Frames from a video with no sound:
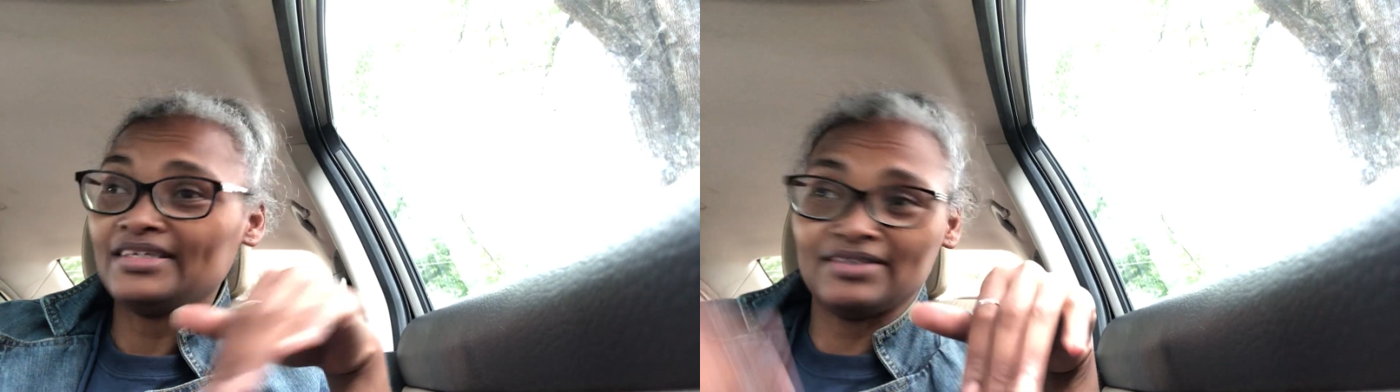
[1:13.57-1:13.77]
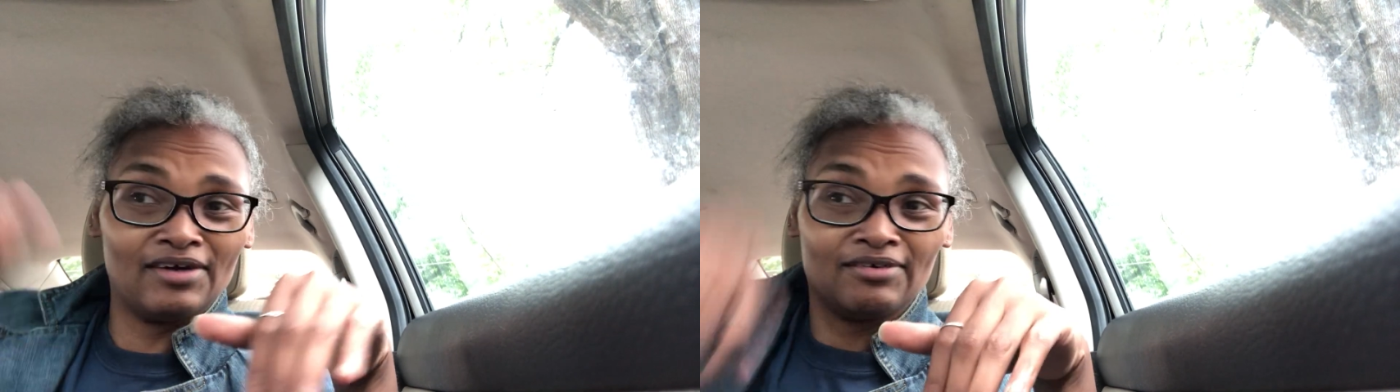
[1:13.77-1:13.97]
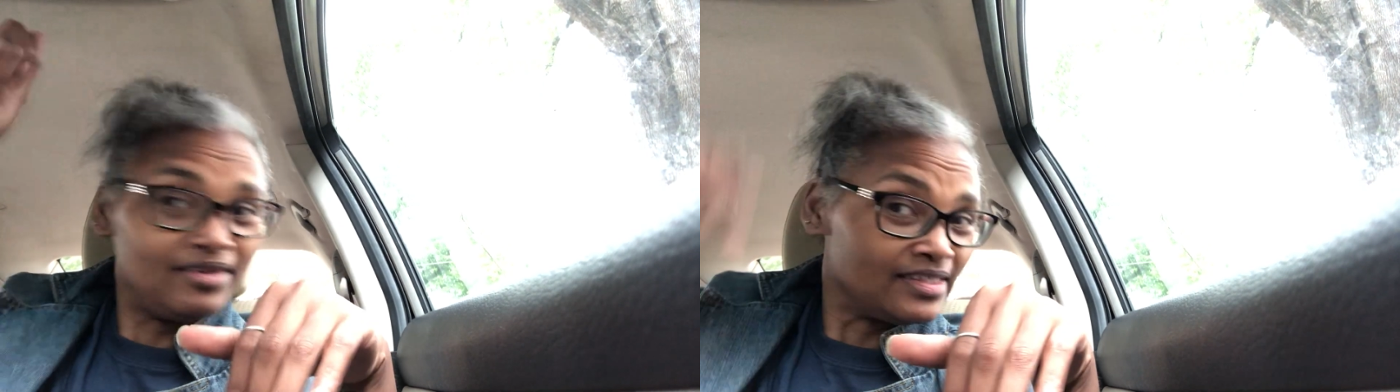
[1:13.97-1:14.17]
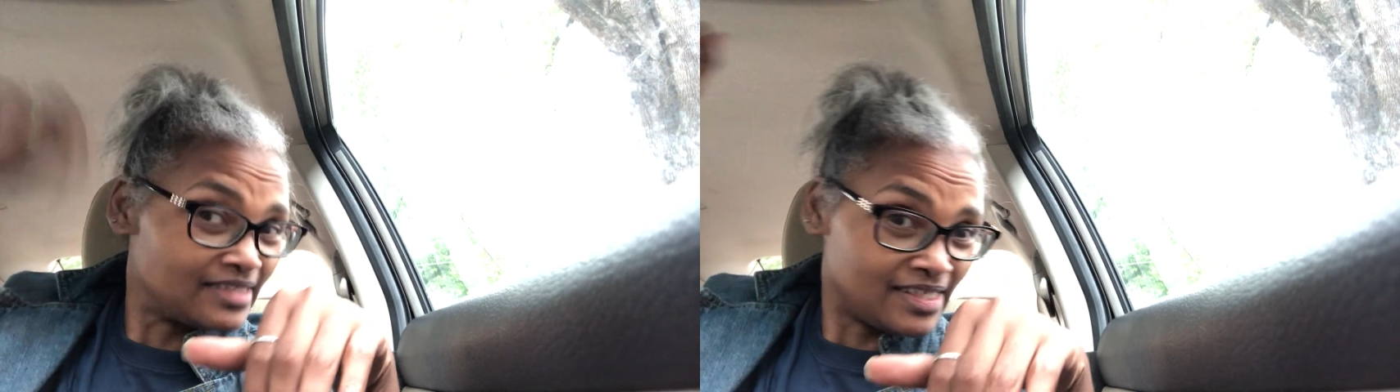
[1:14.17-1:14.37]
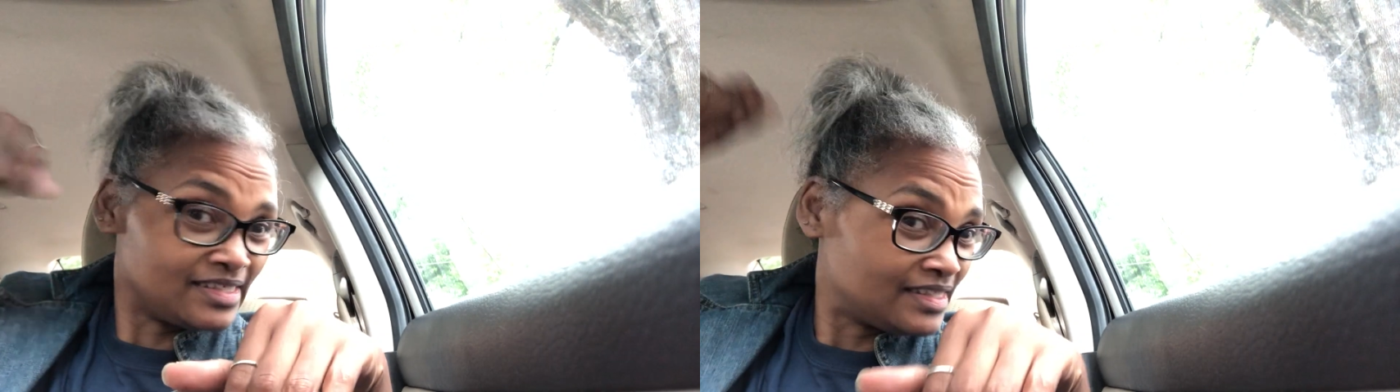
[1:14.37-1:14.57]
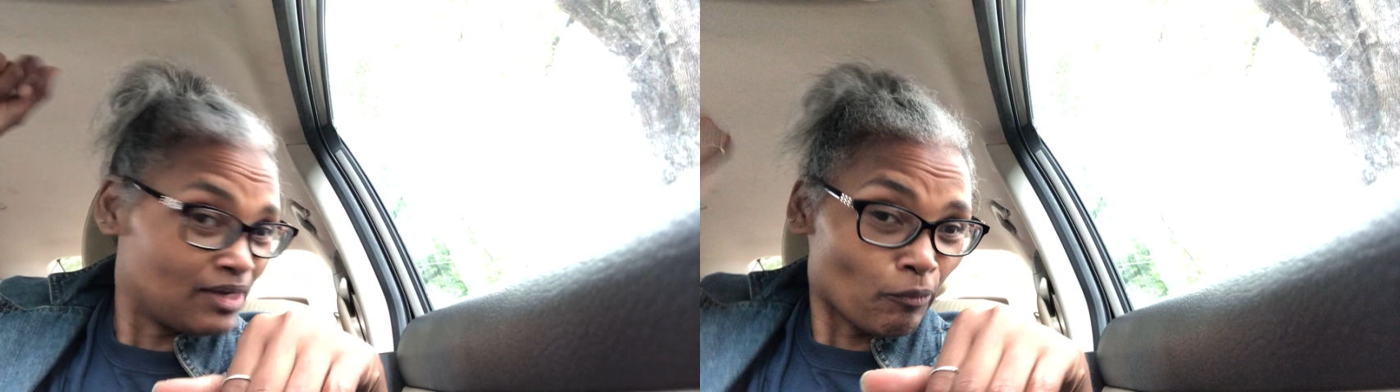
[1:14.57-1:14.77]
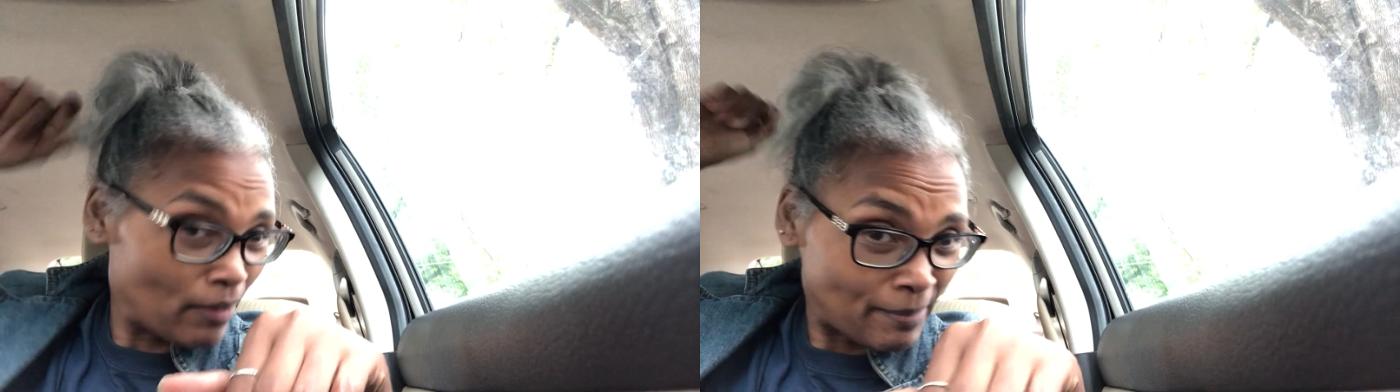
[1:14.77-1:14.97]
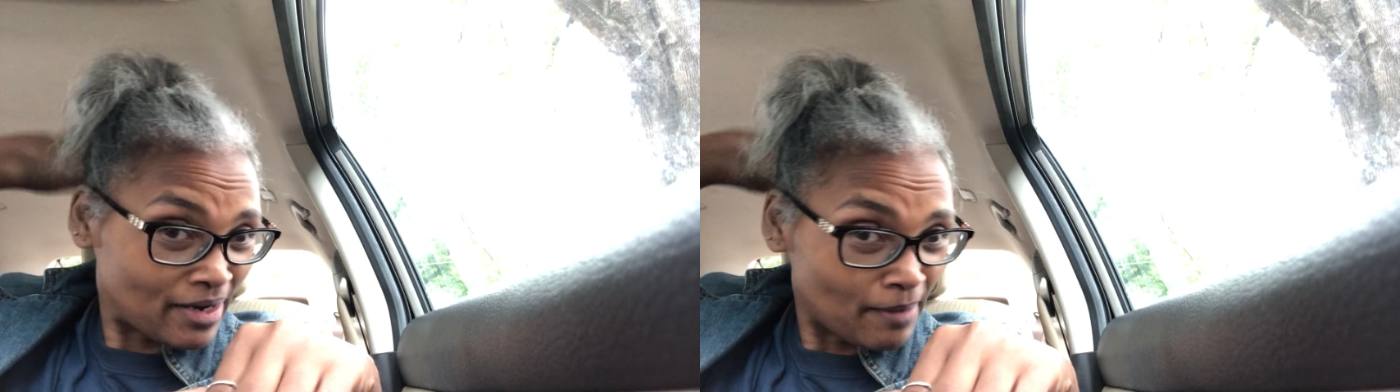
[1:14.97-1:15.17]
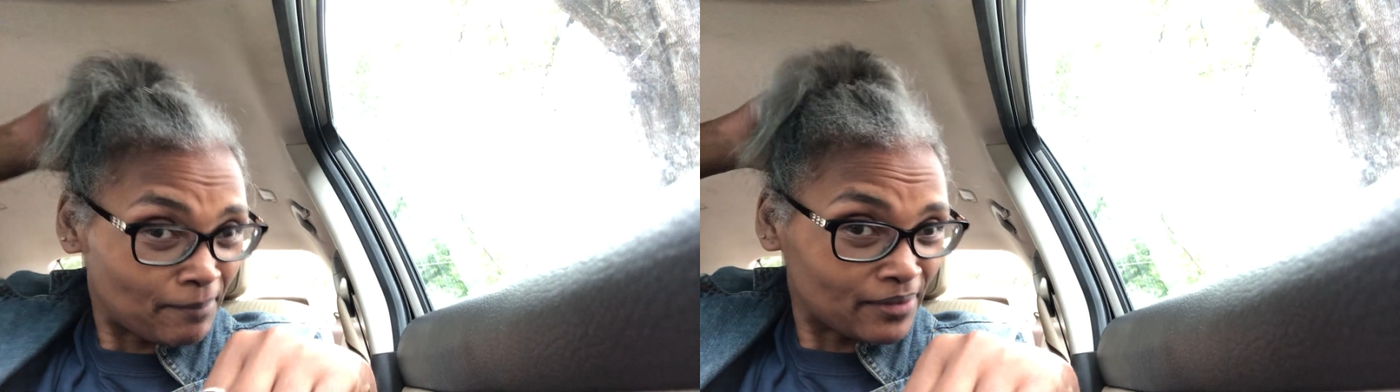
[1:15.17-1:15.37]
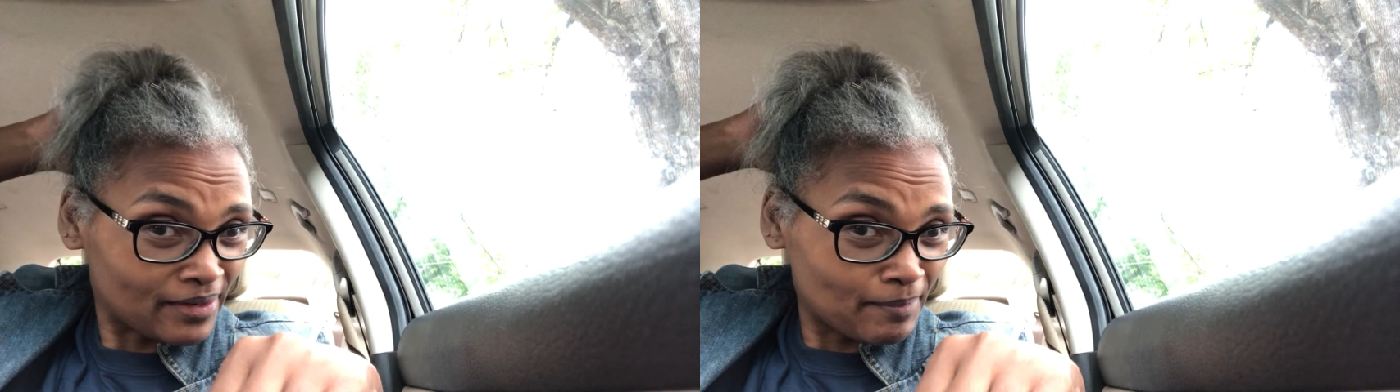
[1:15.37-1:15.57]
you know, it's easy to whip it up,
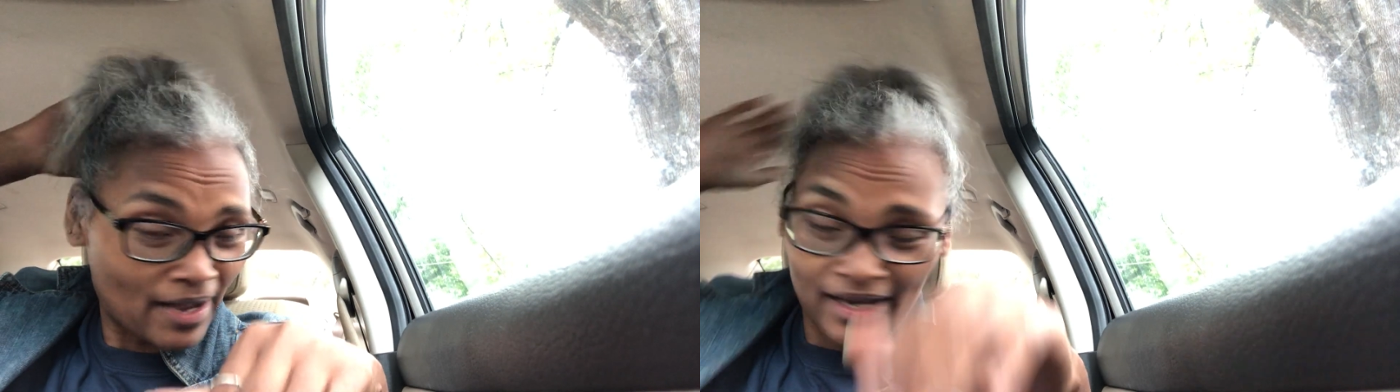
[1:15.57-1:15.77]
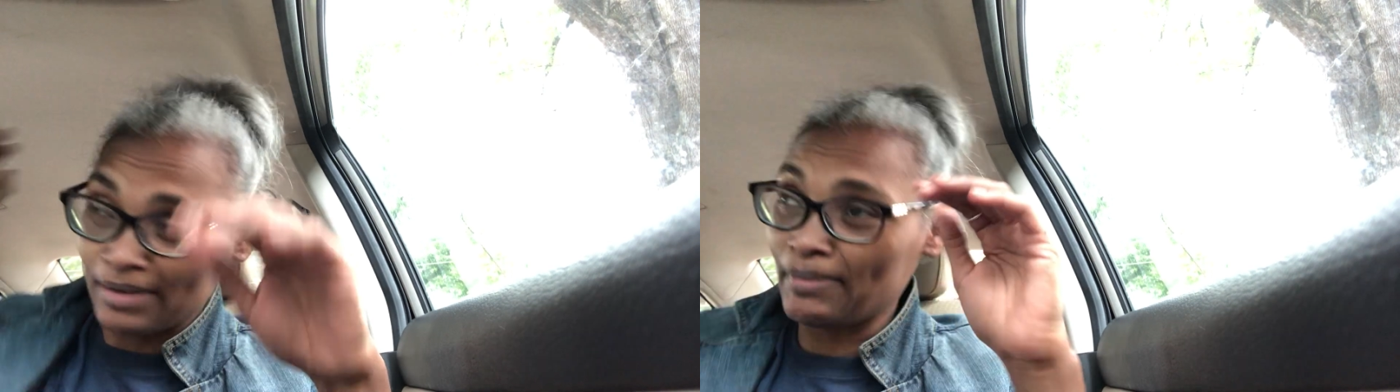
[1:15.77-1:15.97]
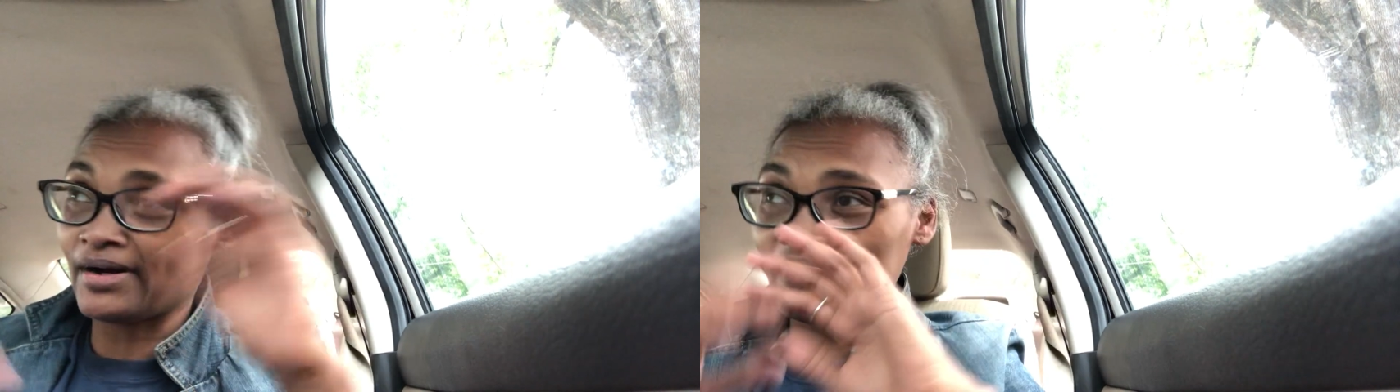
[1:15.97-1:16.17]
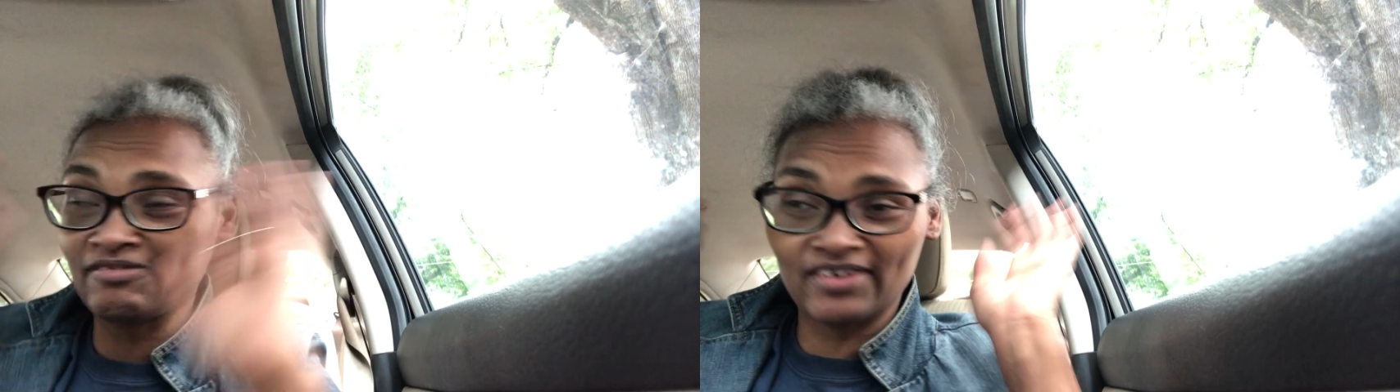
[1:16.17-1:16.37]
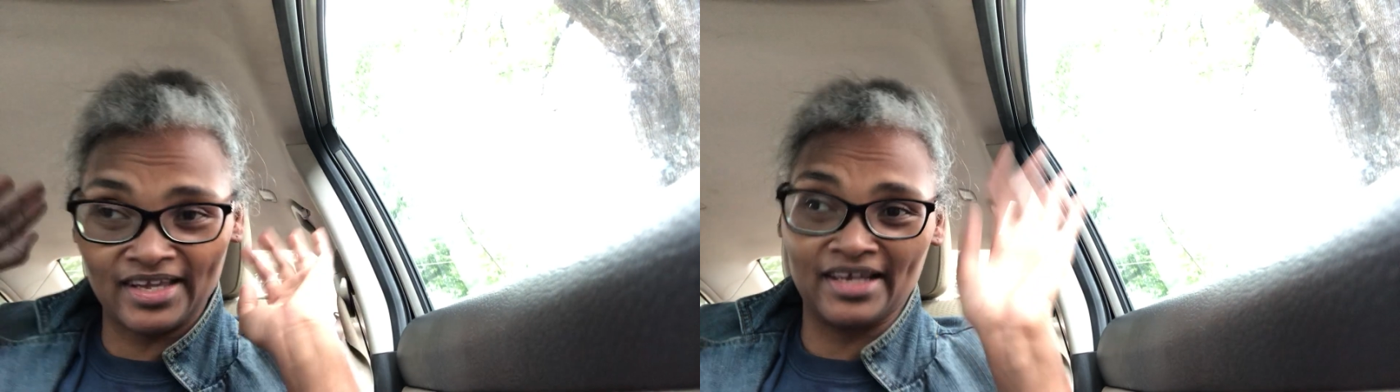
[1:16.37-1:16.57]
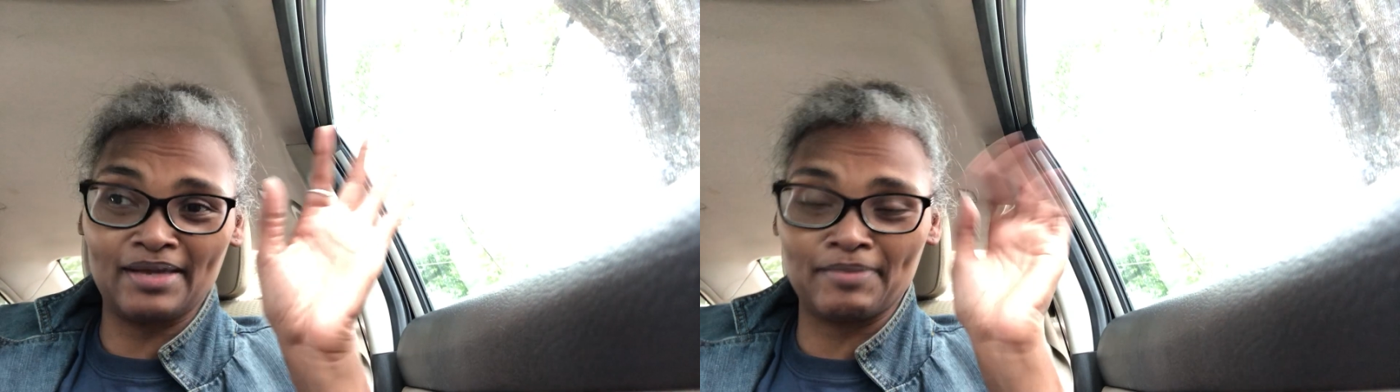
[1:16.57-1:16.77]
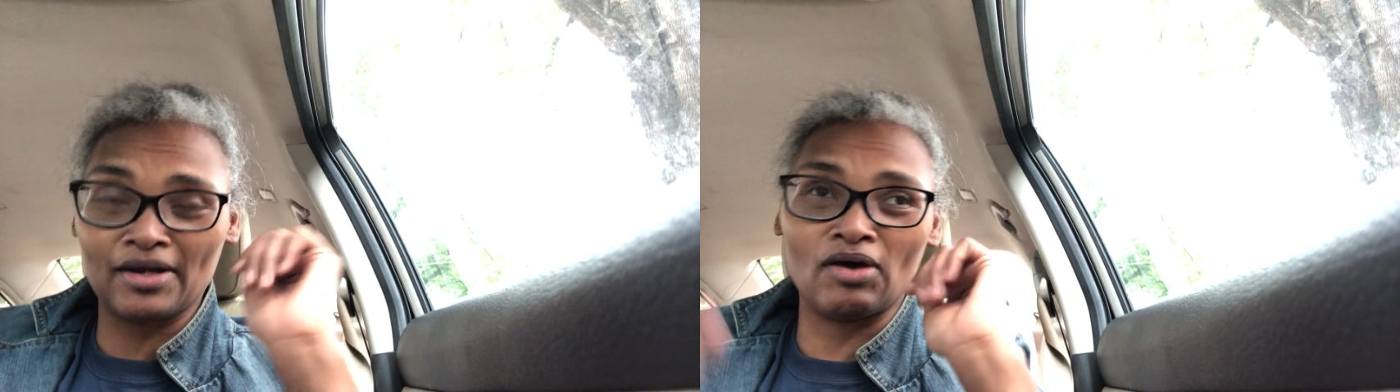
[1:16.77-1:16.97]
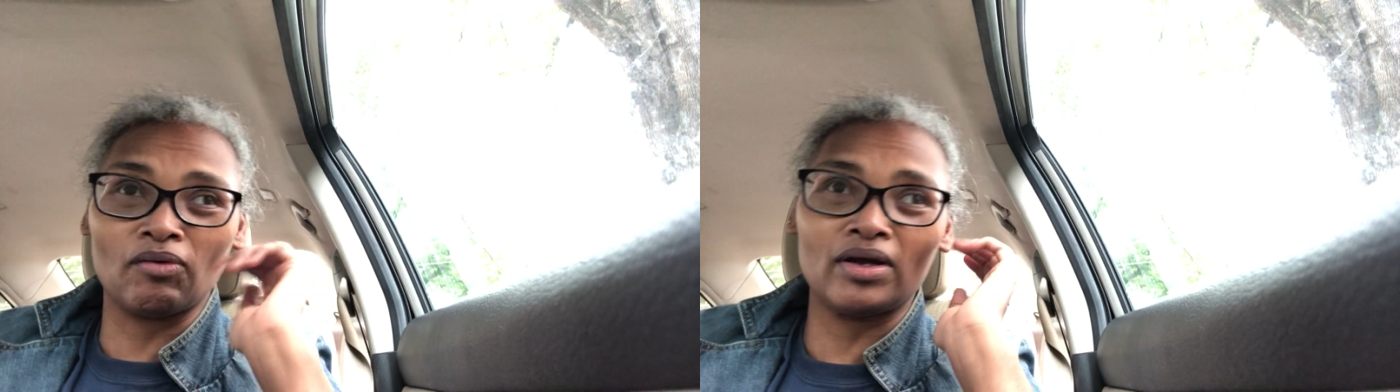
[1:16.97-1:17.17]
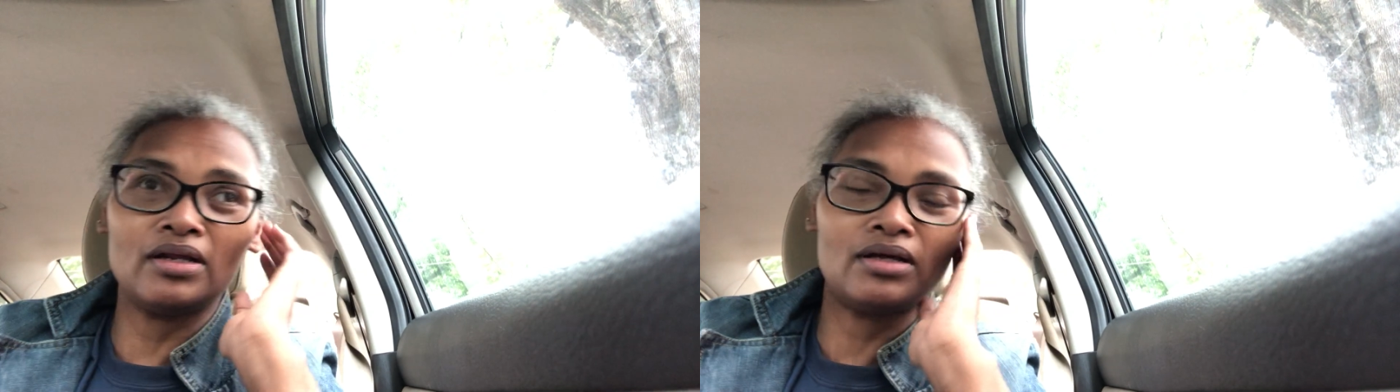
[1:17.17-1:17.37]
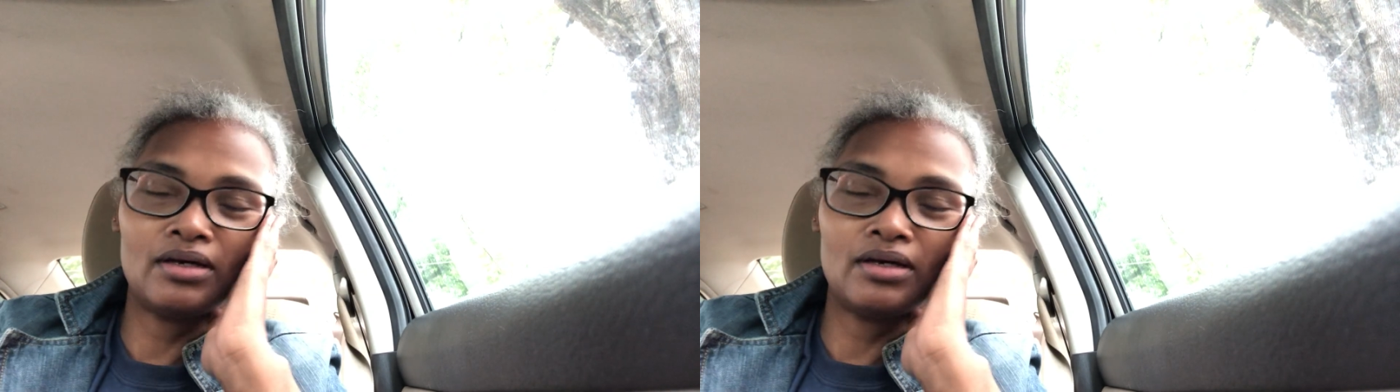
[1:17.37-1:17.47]
put it back in a puff, and keep it going.